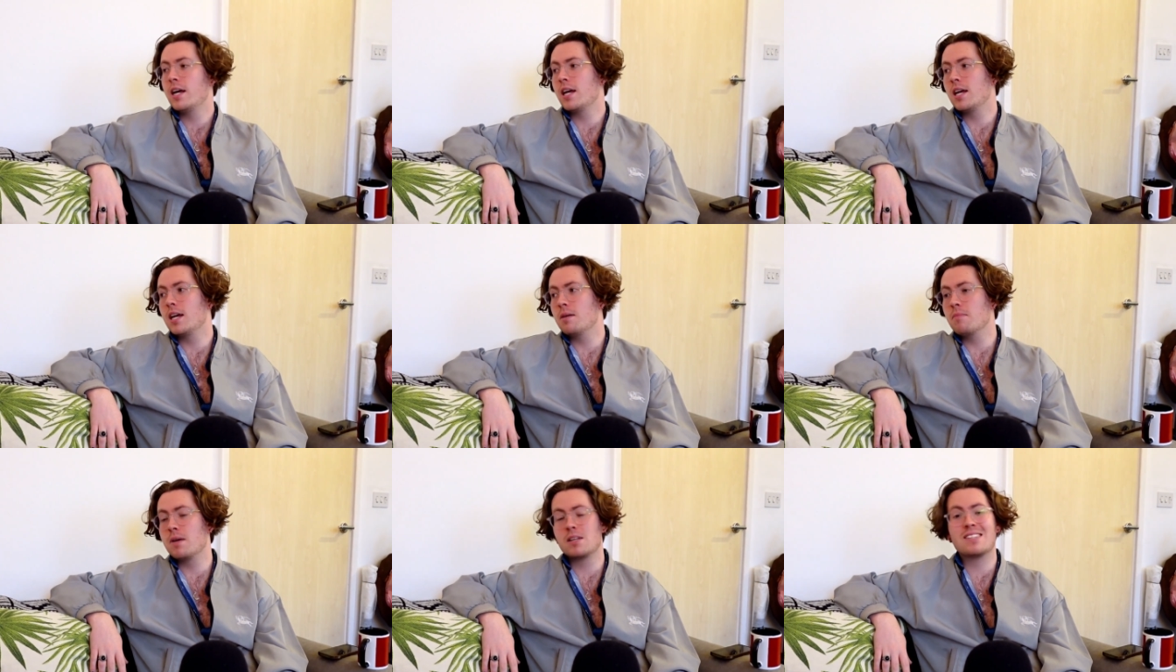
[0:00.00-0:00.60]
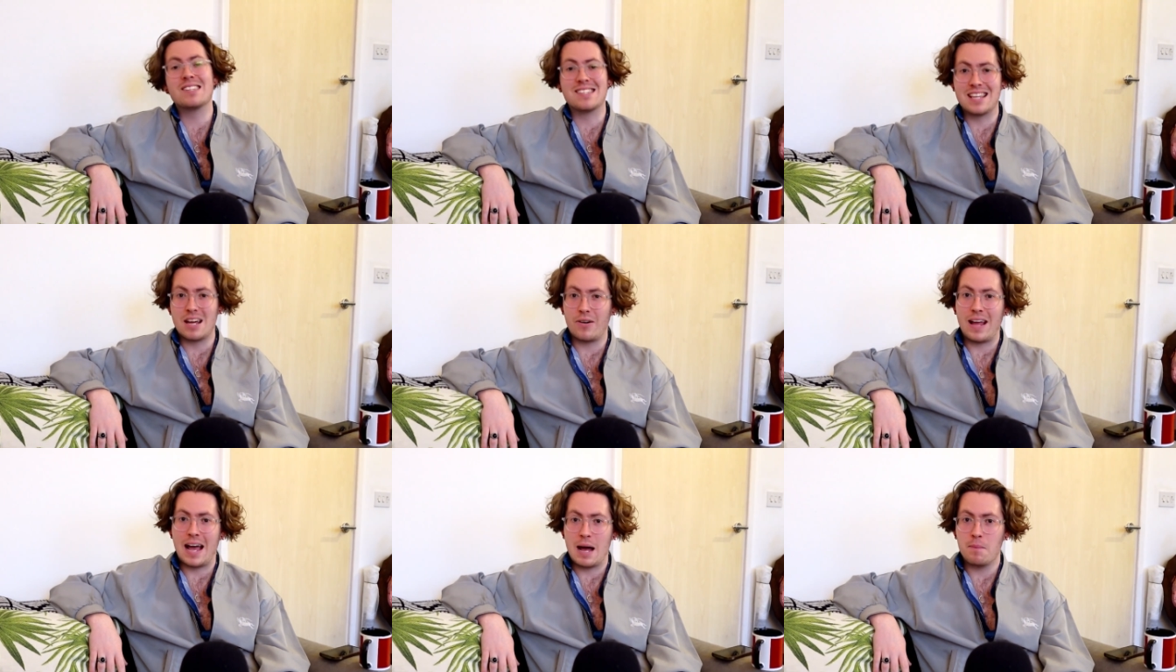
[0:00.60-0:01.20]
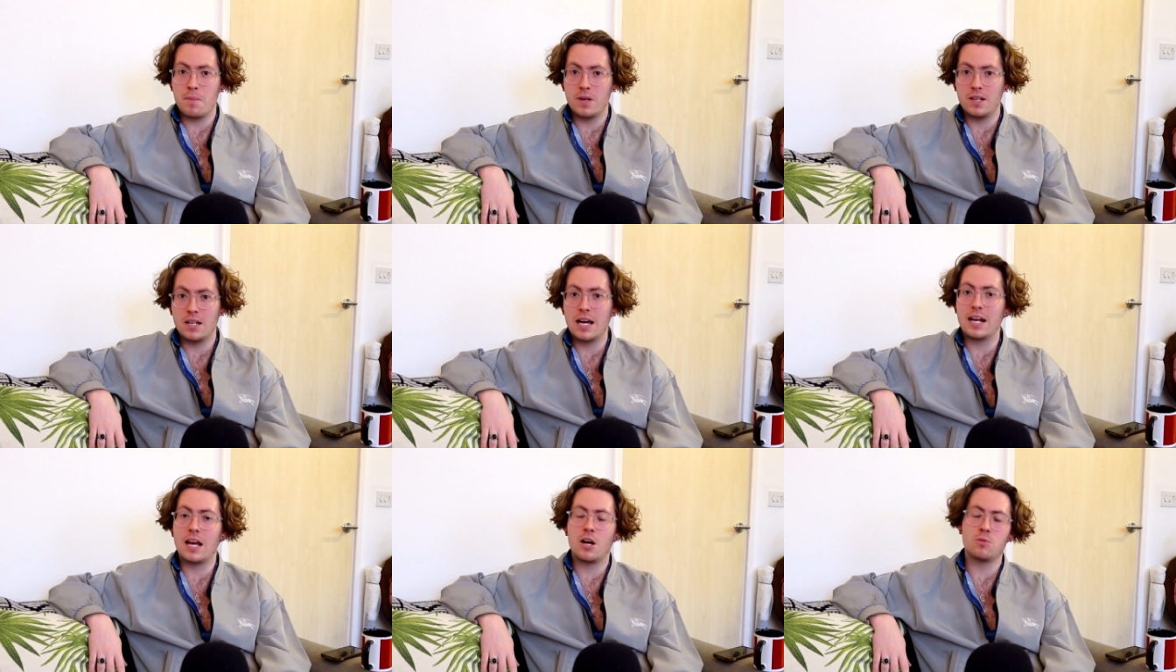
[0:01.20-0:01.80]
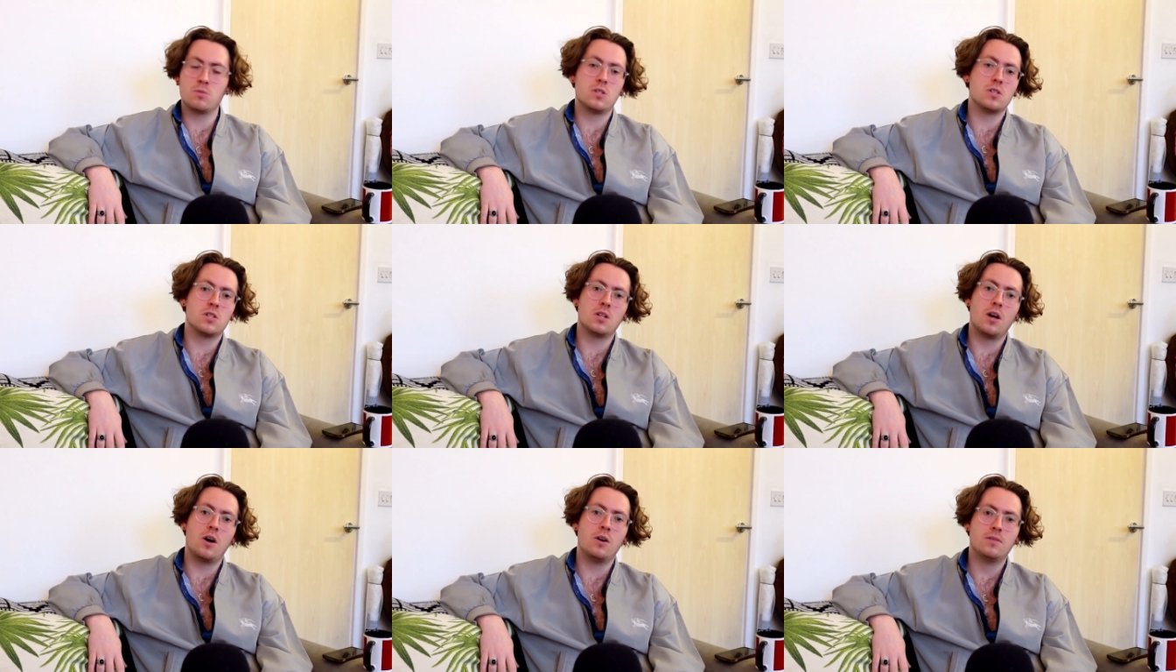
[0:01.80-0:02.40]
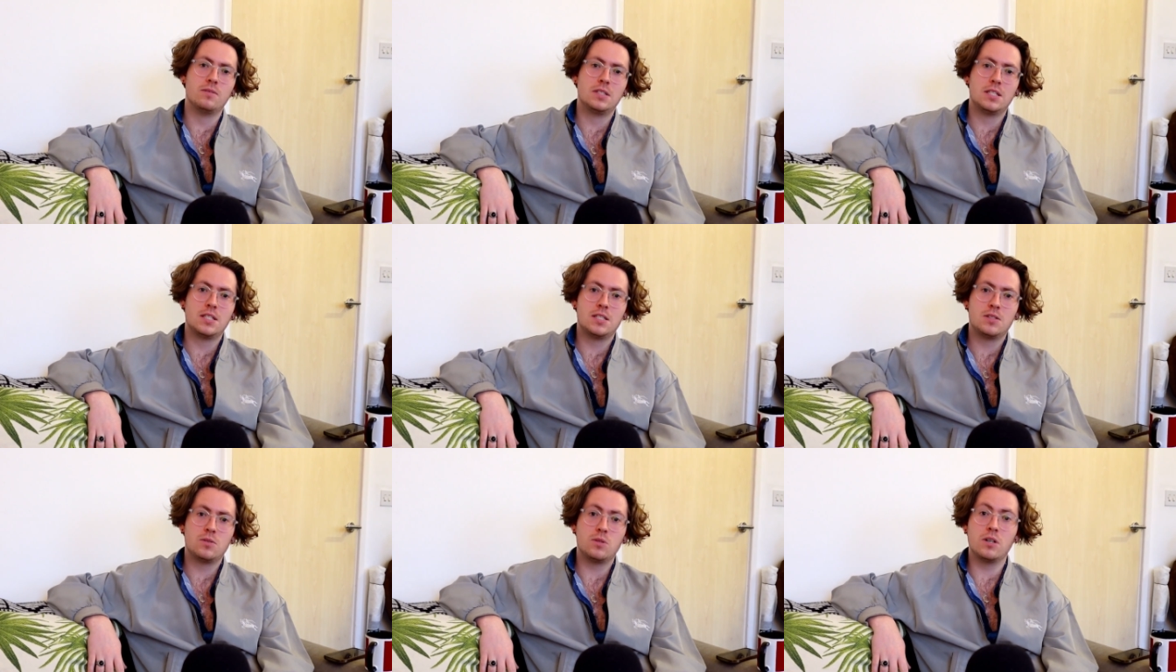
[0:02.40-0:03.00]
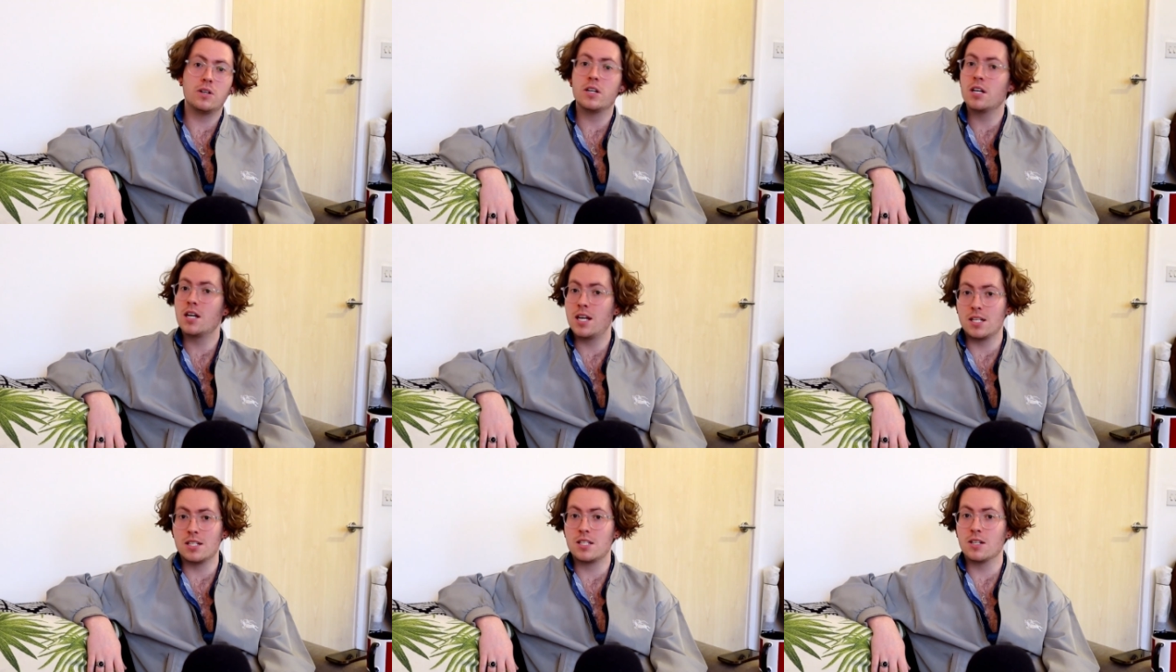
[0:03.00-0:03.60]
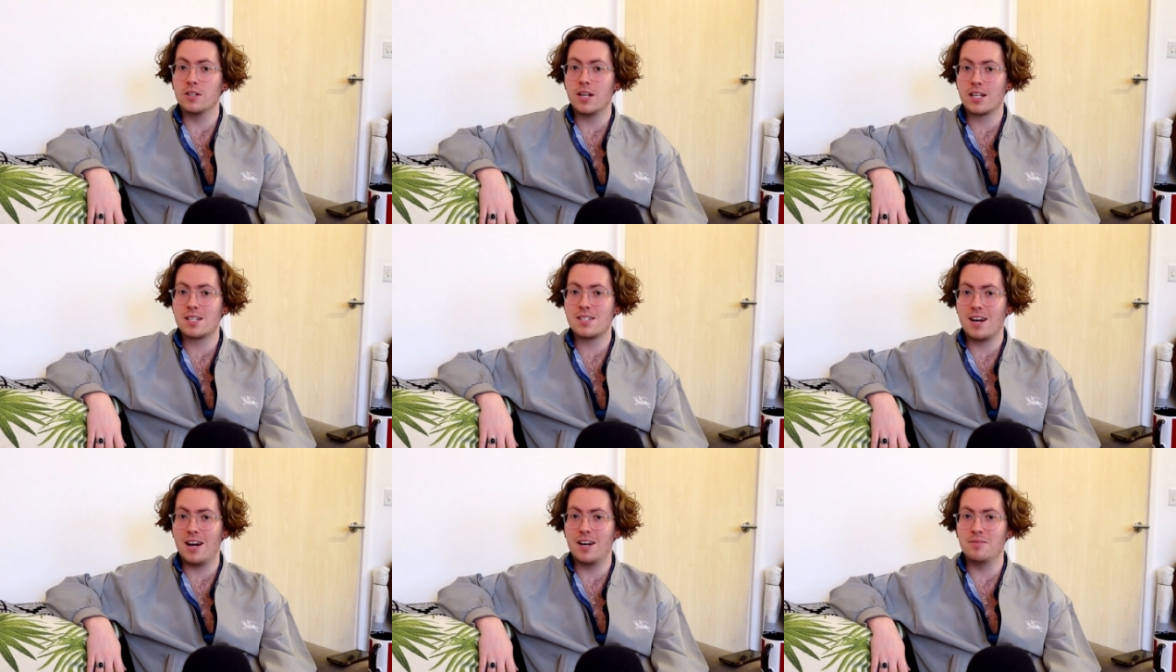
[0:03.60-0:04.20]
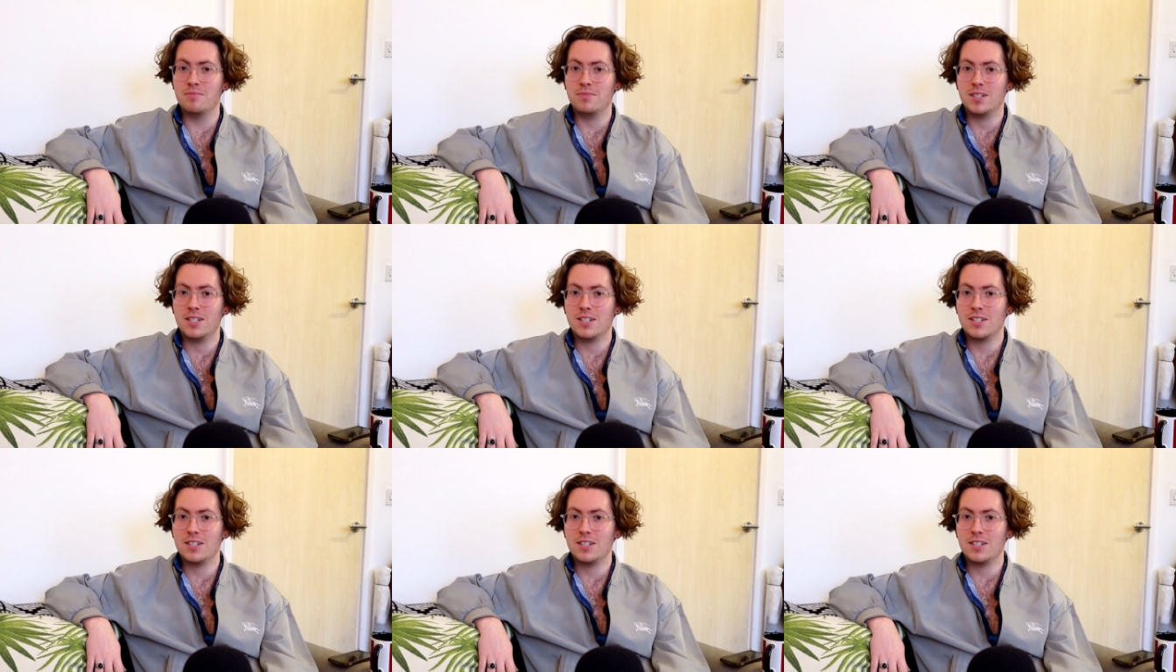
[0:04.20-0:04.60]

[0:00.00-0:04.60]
It makes us very happy and it helps us a lot. Well, until next time,